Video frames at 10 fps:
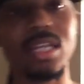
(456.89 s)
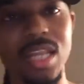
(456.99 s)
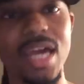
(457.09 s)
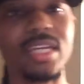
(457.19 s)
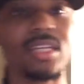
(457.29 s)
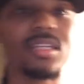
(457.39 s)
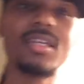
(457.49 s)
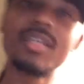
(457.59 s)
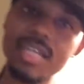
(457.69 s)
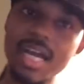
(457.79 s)
liking,
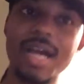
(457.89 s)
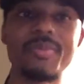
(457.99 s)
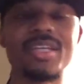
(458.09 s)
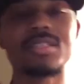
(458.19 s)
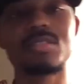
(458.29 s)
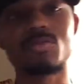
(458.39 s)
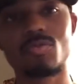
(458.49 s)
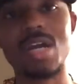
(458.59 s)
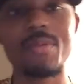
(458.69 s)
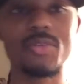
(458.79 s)
comment,
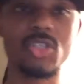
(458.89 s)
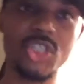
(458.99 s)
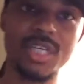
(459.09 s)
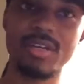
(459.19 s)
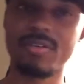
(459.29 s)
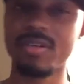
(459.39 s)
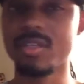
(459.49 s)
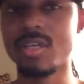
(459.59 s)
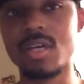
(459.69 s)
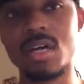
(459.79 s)
subscribing, sharing,
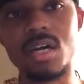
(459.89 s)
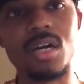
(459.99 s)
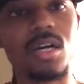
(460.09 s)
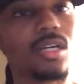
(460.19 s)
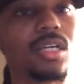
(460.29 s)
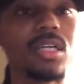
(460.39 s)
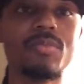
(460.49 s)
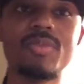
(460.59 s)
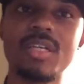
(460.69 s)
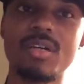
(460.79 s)

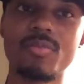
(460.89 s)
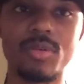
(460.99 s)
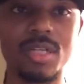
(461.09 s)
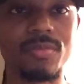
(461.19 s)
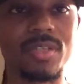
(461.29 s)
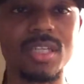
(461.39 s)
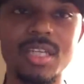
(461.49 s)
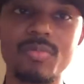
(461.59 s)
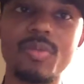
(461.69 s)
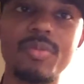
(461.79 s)
hit me up, whatever the
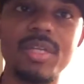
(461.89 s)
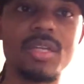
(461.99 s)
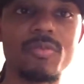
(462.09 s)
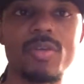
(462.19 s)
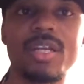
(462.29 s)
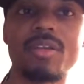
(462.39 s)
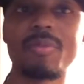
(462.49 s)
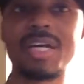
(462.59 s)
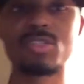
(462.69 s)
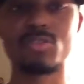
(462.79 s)
case may be, whether
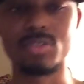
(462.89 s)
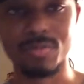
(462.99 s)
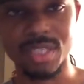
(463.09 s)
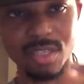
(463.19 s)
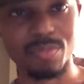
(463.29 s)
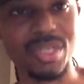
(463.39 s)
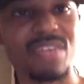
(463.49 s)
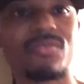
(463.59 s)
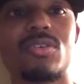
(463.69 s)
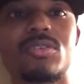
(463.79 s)
on my social media
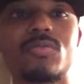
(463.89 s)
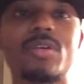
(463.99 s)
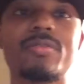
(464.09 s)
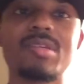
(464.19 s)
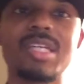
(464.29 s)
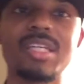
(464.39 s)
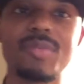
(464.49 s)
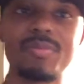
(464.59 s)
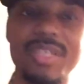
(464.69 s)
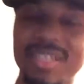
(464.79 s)
platforms or whatever the case
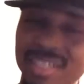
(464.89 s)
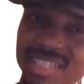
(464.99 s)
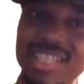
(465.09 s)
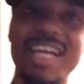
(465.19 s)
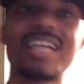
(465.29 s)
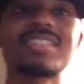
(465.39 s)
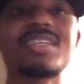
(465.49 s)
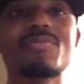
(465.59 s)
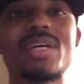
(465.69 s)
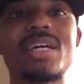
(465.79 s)
may be. Because like I
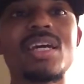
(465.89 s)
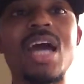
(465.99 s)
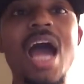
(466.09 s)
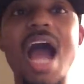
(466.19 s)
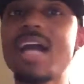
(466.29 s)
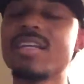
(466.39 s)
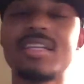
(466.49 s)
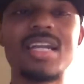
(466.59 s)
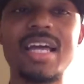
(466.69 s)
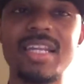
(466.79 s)
said, man, I could
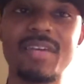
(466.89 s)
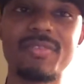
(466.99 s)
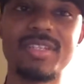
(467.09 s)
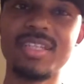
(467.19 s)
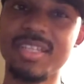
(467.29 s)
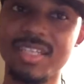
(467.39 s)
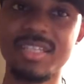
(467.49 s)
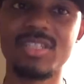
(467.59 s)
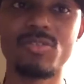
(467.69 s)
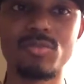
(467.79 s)
have never did
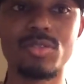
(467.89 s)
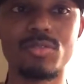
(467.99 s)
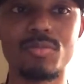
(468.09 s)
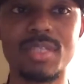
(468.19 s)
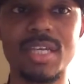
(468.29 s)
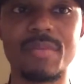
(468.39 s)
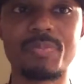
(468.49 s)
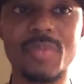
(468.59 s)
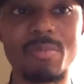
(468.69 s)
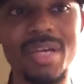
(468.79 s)
this YouTube thing,
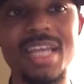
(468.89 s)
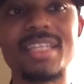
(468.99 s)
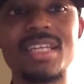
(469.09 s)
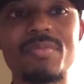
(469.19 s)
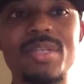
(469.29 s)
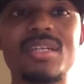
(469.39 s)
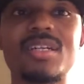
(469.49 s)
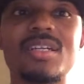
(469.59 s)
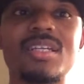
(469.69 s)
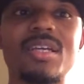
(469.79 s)
but I did it
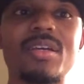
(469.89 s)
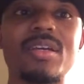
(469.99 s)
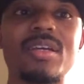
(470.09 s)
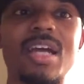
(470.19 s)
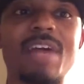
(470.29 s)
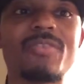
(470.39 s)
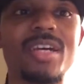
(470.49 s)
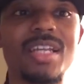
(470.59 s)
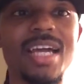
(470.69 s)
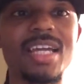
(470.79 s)
because I
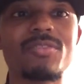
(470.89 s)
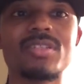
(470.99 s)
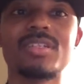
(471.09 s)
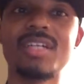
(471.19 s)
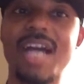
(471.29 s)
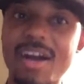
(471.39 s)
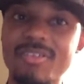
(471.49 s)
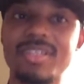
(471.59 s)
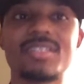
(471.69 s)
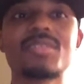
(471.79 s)
felt like it was a good
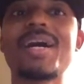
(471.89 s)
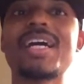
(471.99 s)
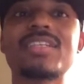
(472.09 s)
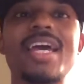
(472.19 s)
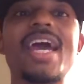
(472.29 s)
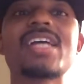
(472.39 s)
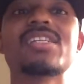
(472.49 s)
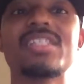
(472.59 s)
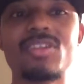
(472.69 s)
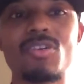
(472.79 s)
outlet. Somebody
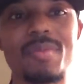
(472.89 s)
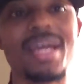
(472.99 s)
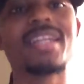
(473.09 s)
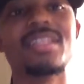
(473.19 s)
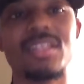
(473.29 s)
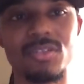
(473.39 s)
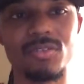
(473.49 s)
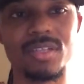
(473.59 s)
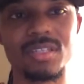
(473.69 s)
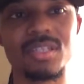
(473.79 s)
actually told me I need to
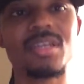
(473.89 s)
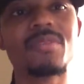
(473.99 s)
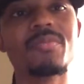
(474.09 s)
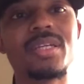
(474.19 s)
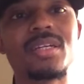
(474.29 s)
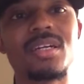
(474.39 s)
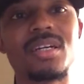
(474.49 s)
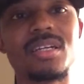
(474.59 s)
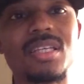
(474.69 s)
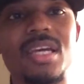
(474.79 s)
do this
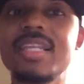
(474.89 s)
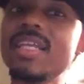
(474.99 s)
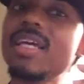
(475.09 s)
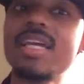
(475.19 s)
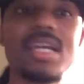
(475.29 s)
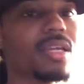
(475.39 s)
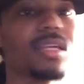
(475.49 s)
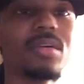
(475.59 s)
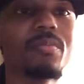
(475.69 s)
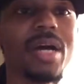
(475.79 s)
because
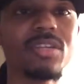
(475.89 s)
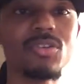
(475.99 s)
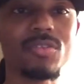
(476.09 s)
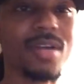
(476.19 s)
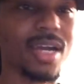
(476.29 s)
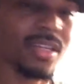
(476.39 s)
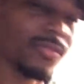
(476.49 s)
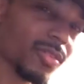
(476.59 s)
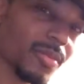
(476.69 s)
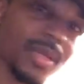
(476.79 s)
my notoriety
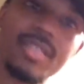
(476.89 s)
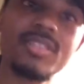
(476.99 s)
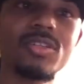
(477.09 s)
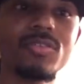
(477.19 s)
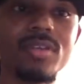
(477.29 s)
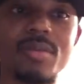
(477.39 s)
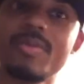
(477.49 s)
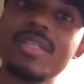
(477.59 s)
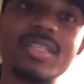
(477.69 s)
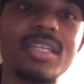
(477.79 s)
from Instagram,
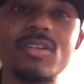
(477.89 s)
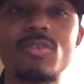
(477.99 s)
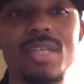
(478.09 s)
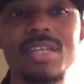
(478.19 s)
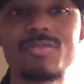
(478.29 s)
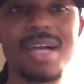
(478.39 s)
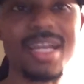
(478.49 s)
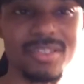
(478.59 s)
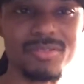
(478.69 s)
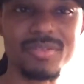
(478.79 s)
because they know that's what
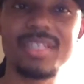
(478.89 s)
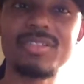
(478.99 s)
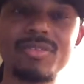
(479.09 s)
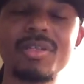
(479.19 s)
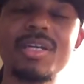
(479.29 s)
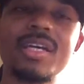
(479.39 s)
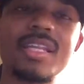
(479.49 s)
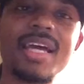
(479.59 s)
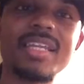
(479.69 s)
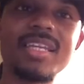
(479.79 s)
I do. They know
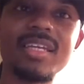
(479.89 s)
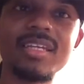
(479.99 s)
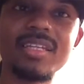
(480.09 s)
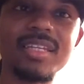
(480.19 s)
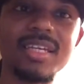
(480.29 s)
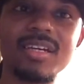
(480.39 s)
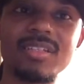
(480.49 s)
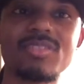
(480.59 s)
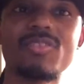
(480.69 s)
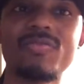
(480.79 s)
like they
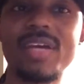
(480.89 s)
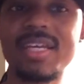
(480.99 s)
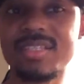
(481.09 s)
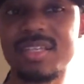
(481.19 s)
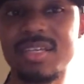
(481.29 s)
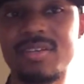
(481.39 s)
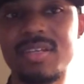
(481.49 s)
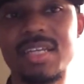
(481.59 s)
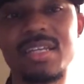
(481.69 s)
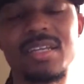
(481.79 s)
are so
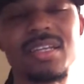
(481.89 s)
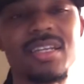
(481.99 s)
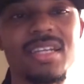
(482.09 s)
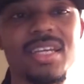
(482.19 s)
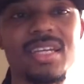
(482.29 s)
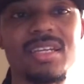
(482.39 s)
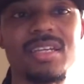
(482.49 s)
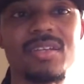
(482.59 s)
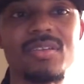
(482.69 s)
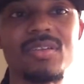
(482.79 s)
fascinated.
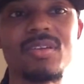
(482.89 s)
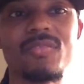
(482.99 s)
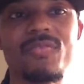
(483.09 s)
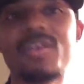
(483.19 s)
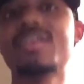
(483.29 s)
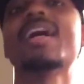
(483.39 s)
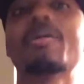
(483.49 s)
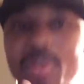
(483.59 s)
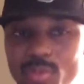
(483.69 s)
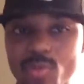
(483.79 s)
They feel
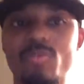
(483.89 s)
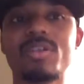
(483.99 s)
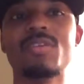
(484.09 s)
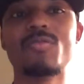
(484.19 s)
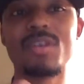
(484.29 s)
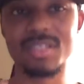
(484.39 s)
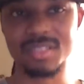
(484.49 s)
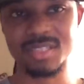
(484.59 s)
like people really wanted to